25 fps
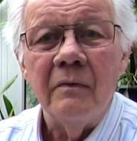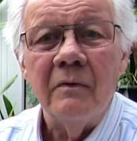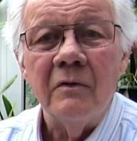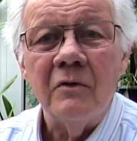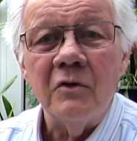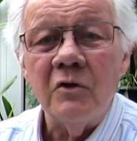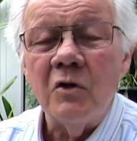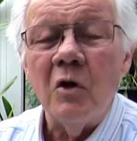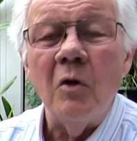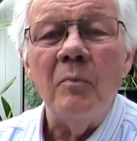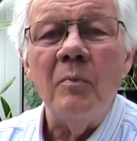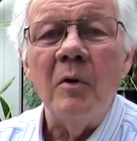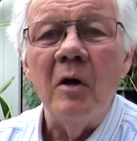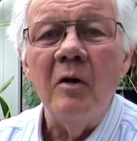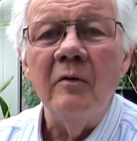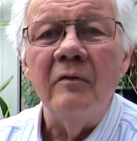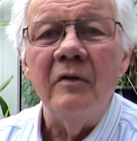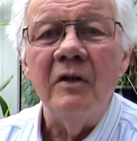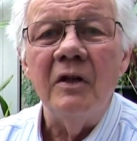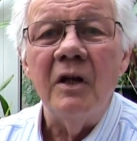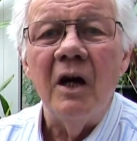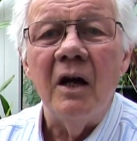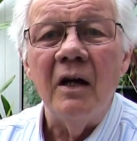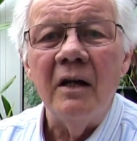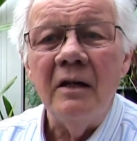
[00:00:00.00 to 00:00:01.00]
Stop
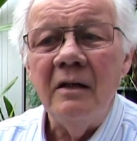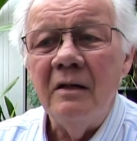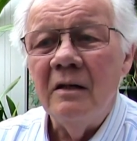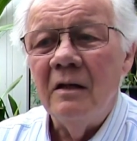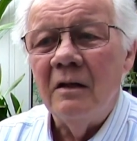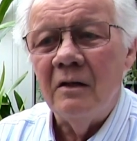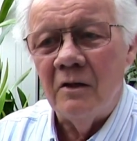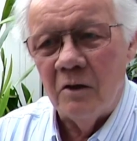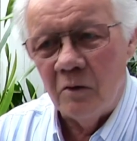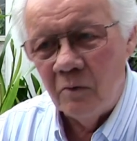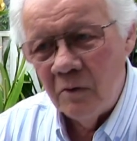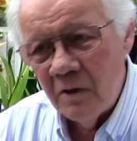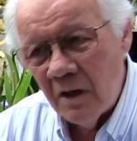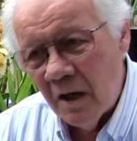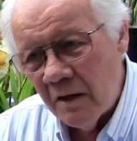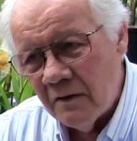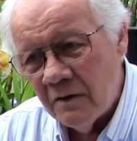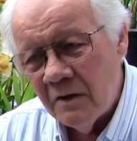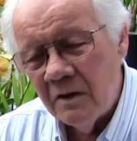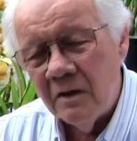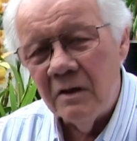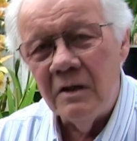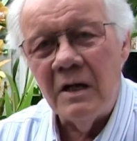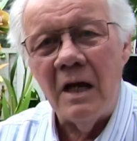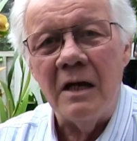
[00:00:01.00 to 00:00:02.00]
overnight, do
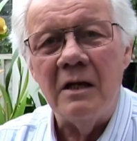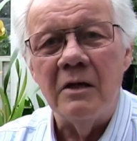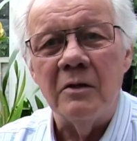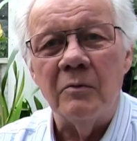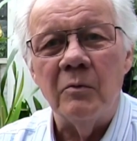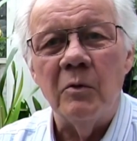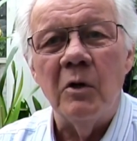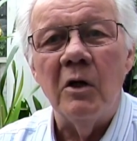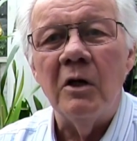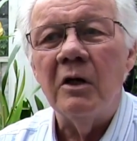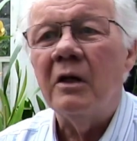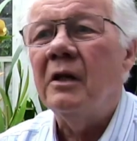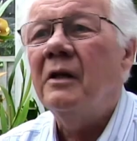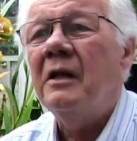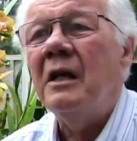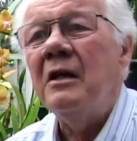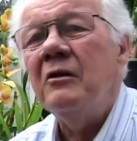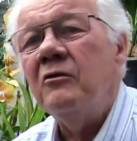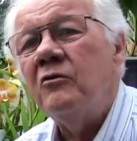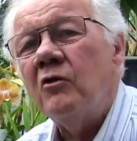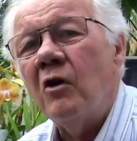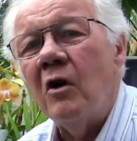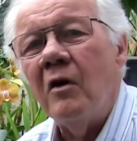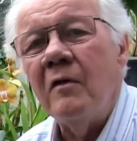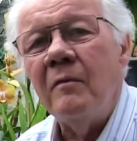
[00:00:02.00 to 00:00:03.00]
another day's work and
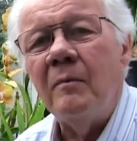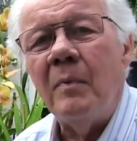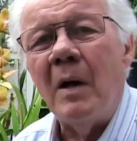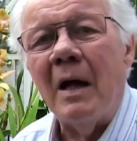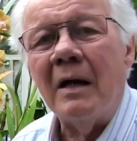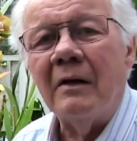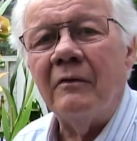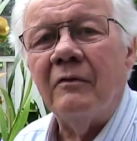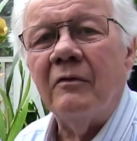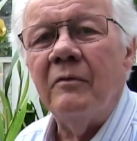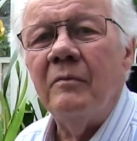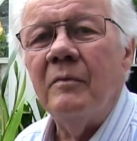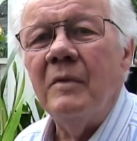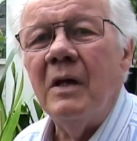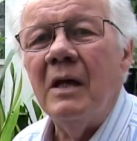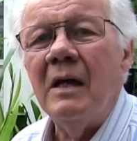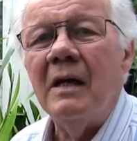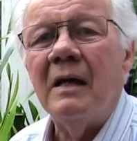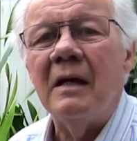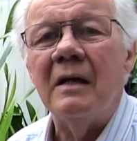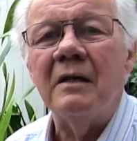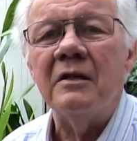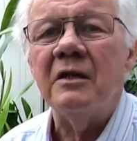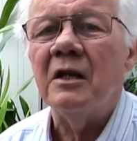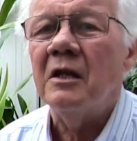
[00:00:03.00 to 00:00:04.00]
then drive back from
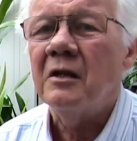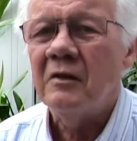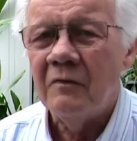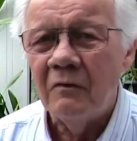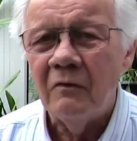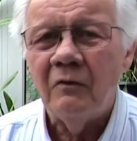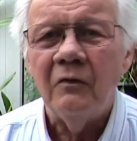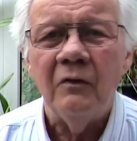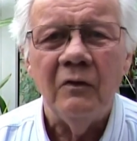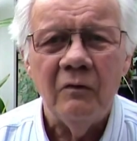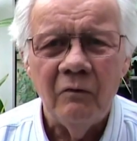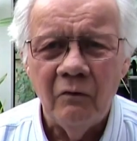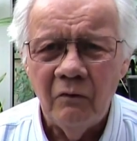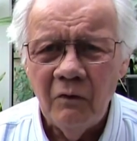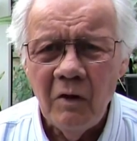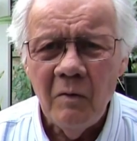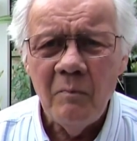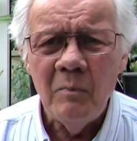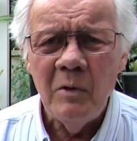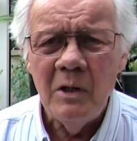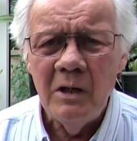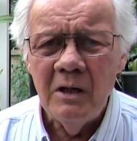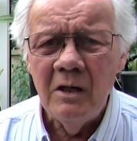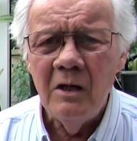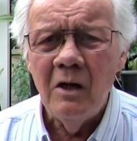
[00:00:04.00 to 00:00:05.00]
there. It's a
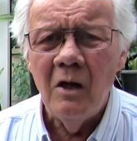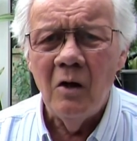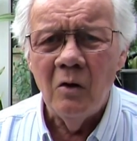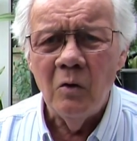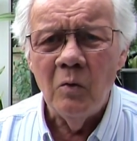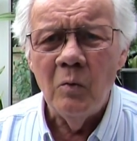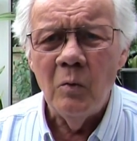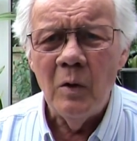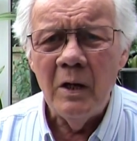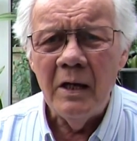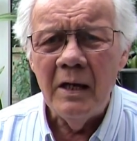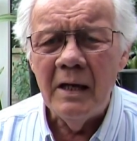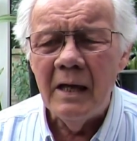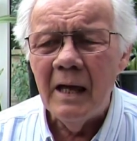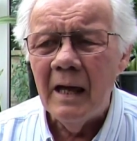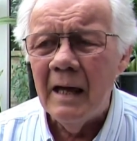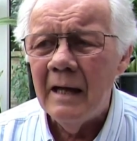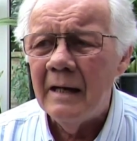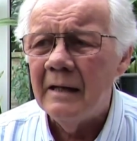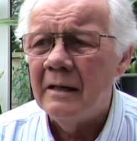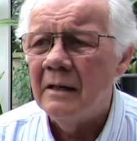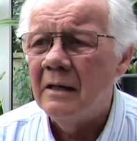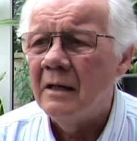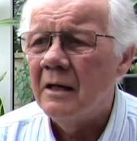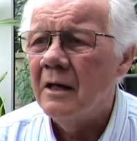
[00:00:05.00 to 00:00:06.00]
flipping long
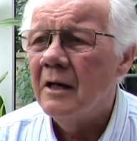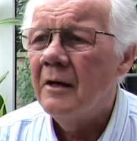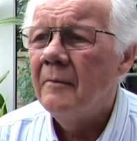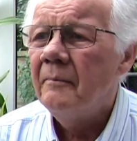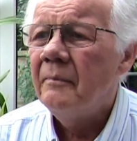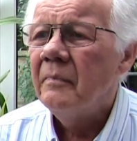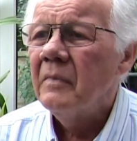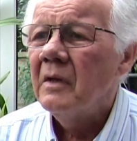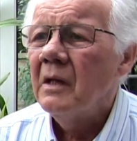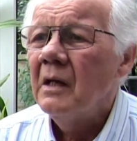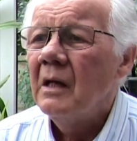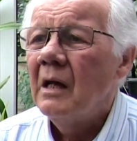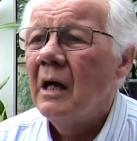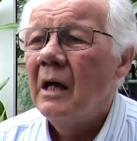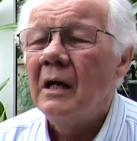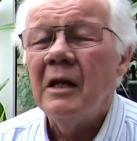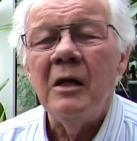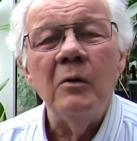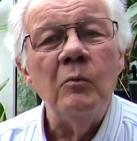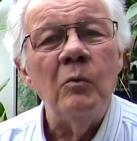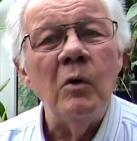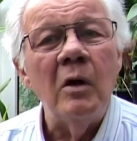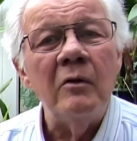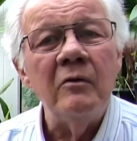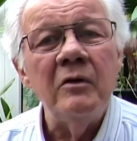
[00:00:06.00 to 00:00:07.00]
weekend. And
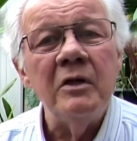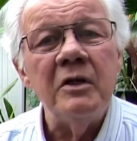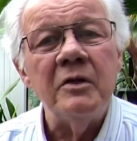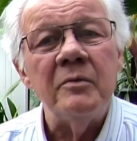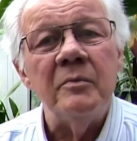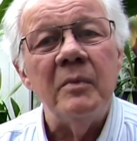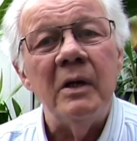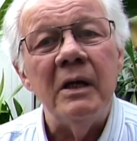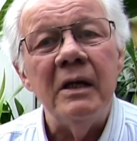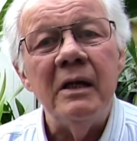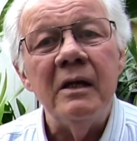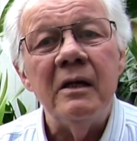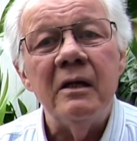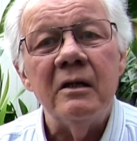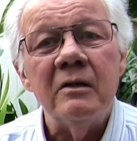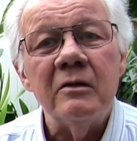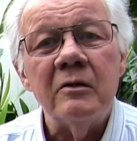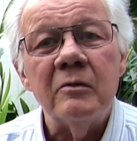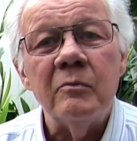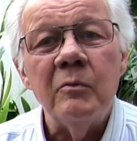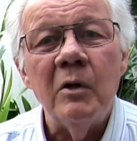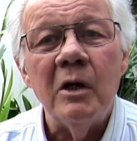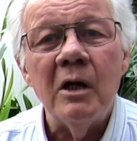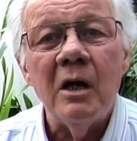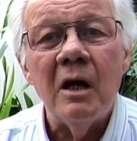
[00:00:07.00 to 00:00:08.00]
it worries me
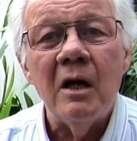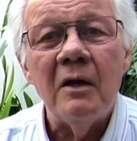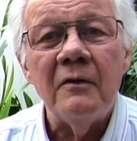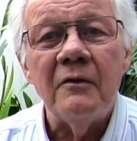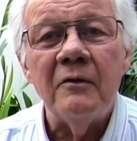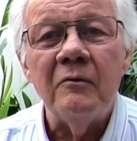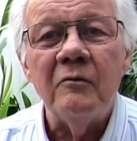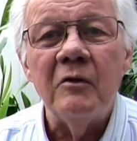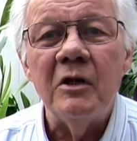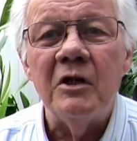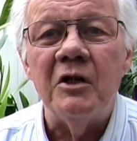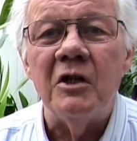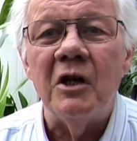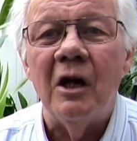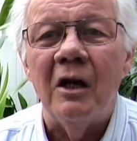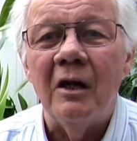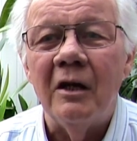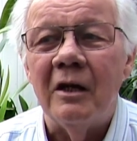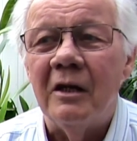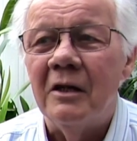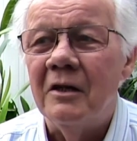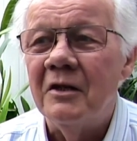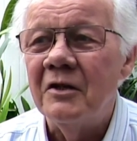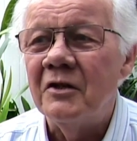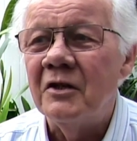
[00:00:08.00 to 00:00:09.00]
because when Arthur
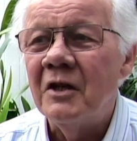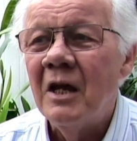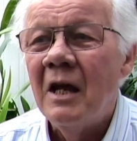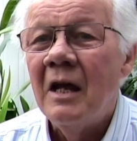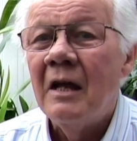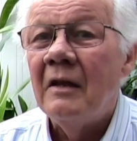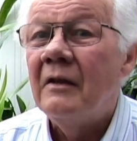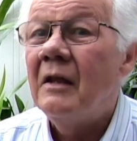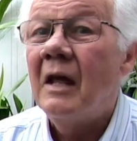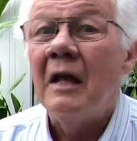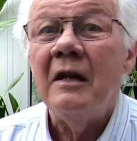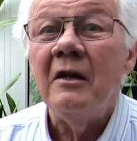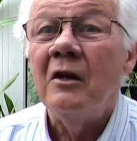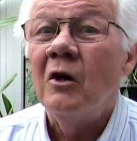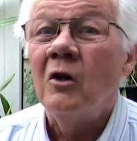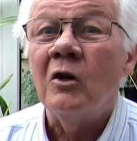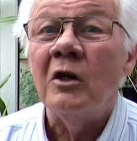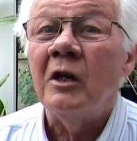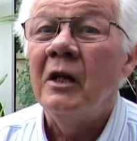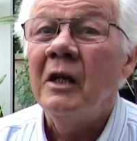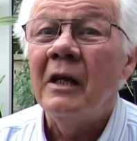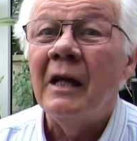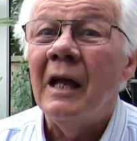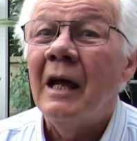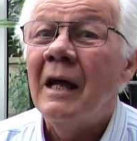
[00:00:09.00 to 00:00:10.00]
retires, they're not
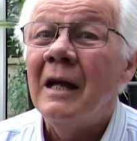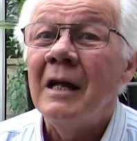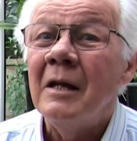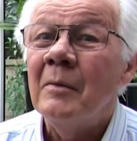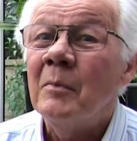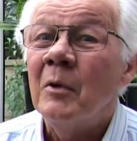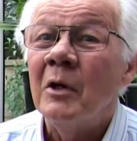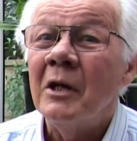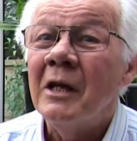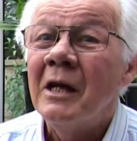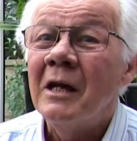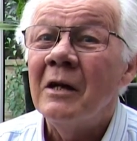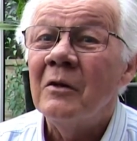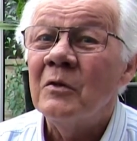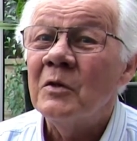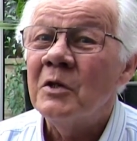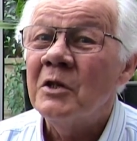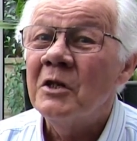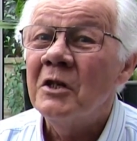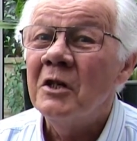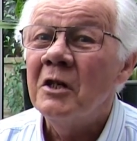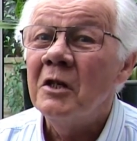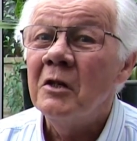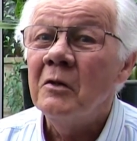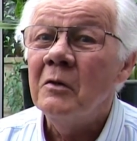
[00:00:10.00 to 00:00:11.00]
going to get anybody
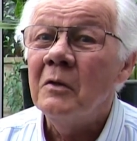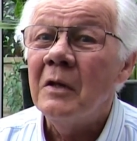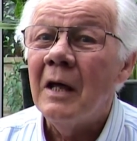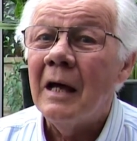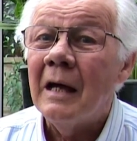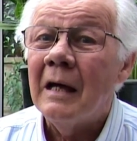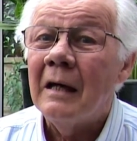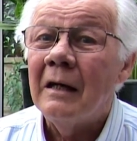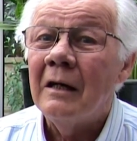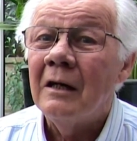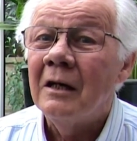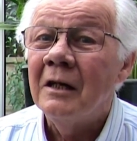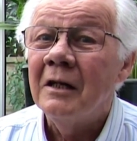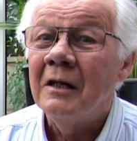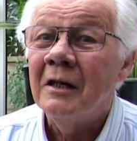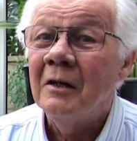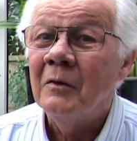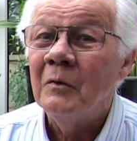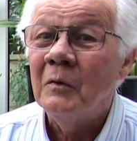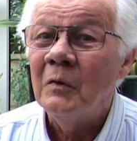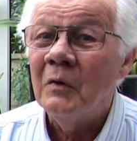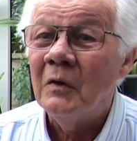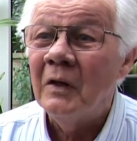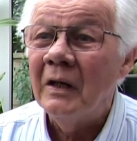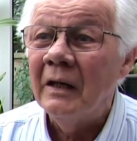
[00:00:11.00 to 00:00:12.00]
else to do that, I
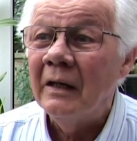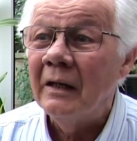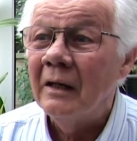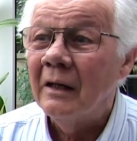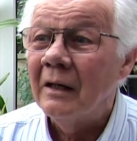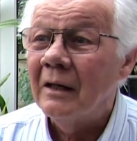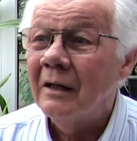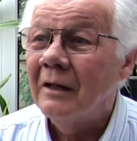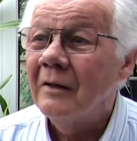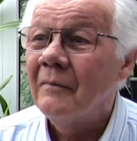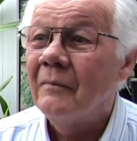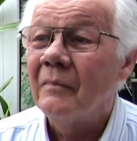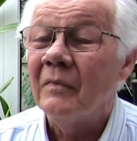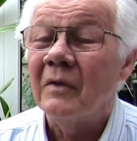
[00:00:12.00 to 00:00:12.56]
don't think.